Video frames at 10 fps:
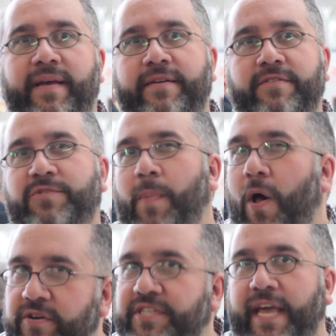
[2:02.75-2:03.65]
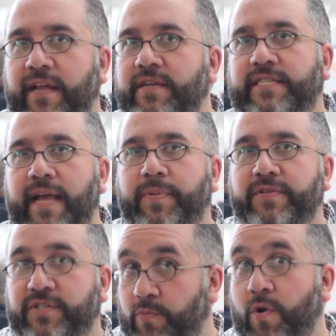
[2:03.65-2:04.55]
uh, smaller scale
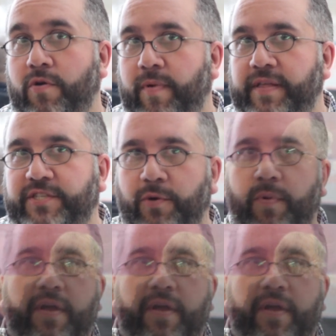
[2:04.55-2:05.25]
examples to work with. So we'll